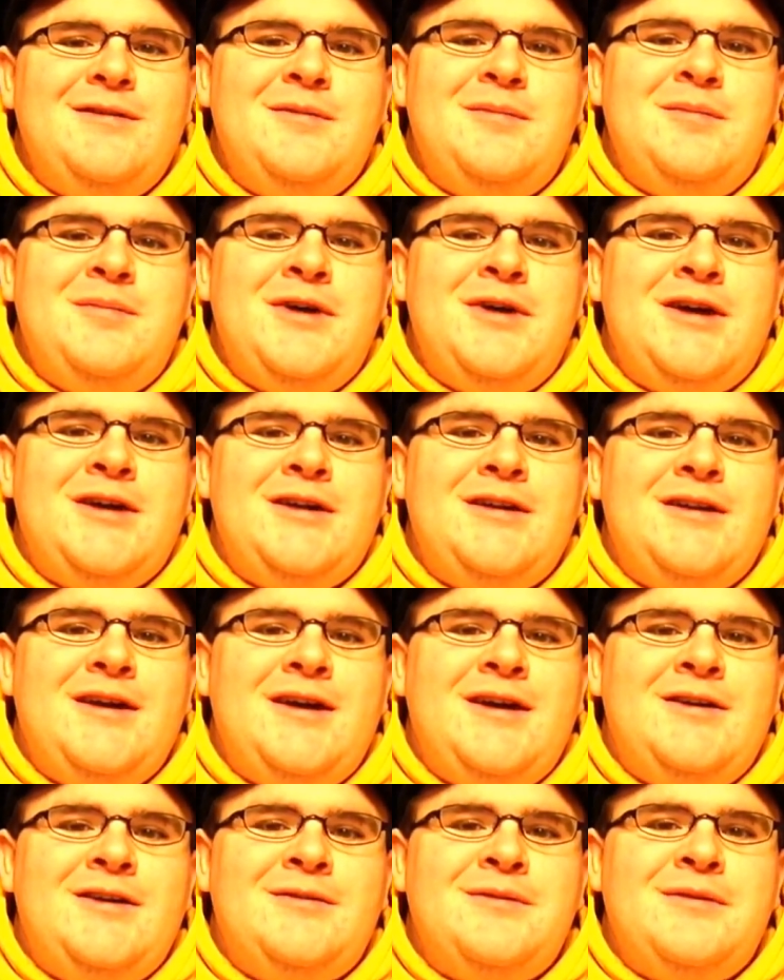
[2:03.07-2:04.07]
but
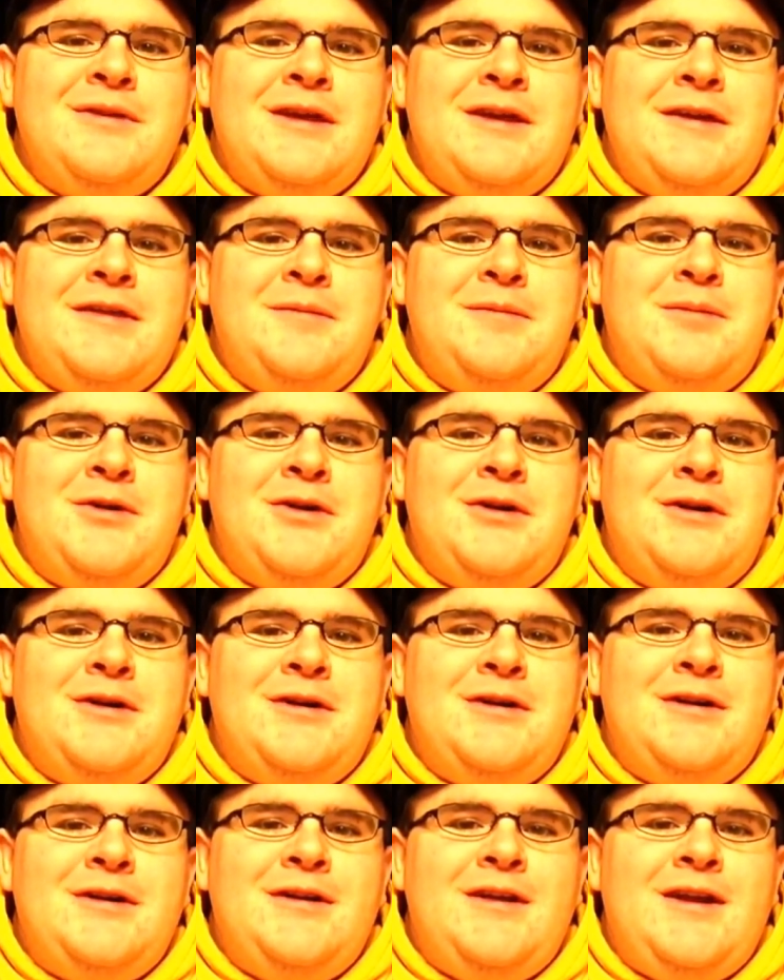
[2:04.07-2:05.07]
I don't really get the
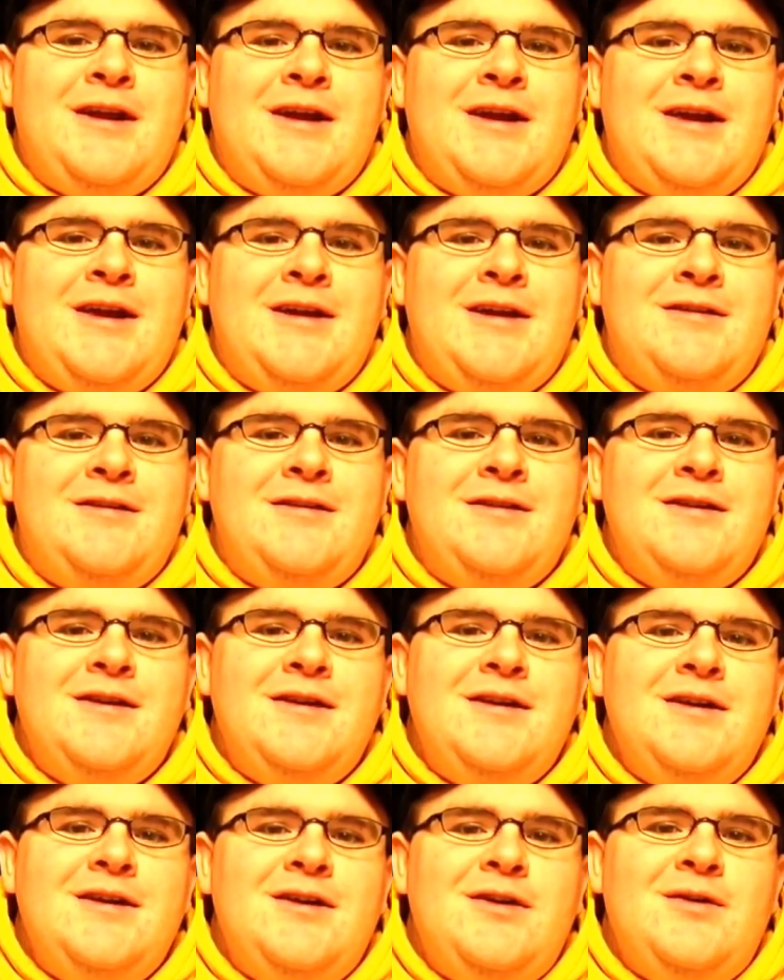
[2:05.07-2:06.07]
burn that I get
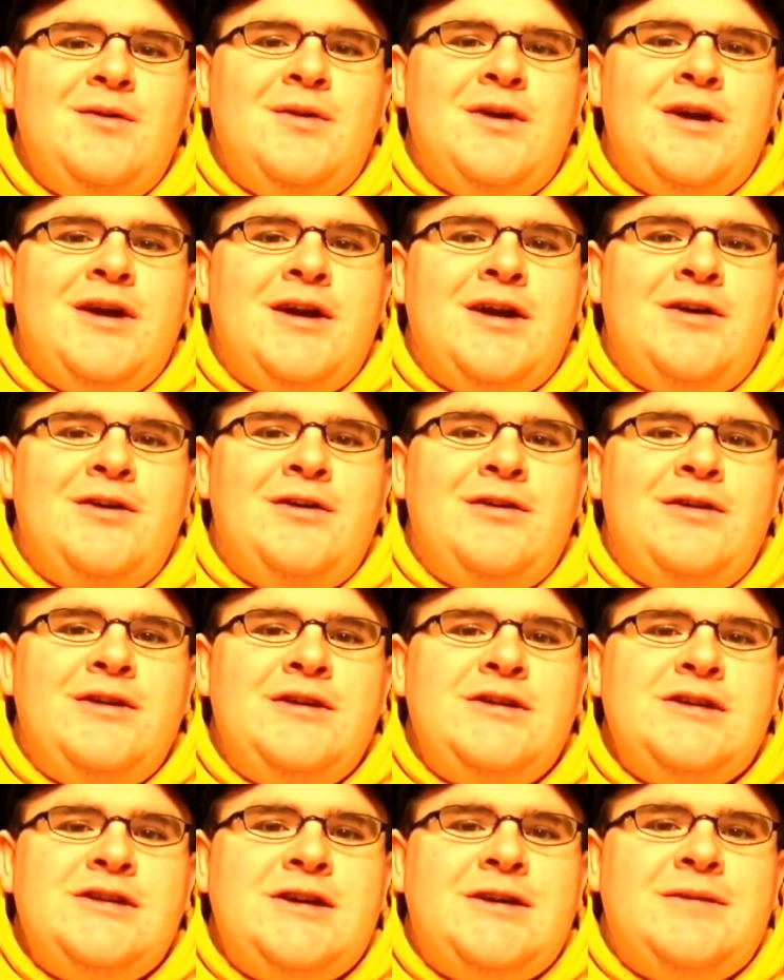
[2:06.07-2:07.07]
when I go to the
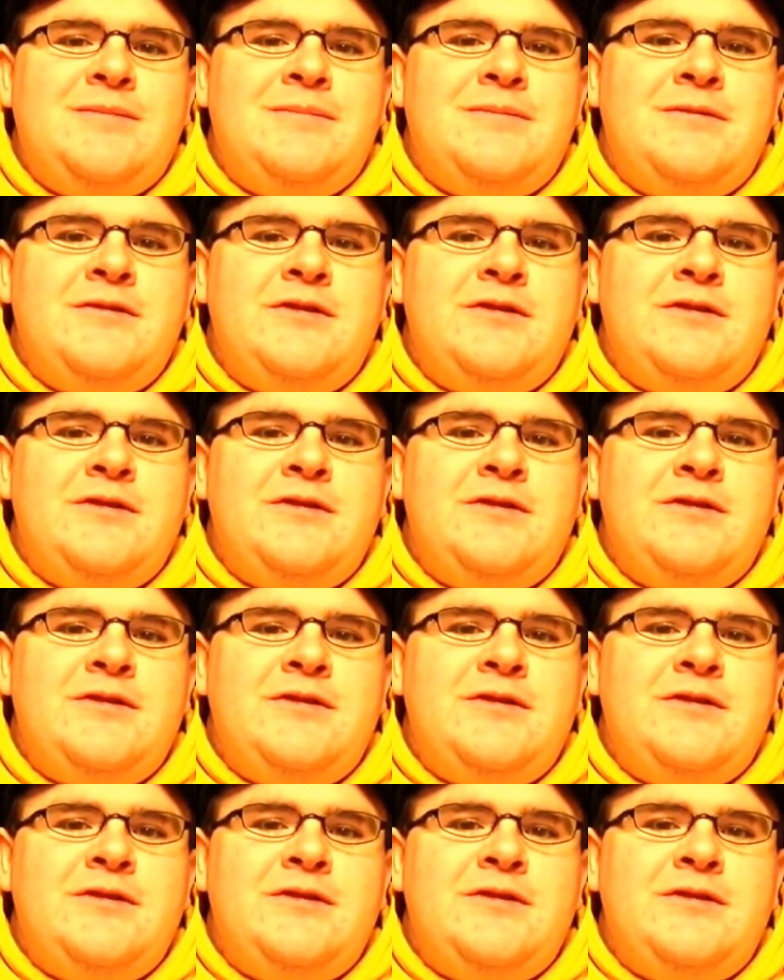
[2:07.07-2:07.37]
gym.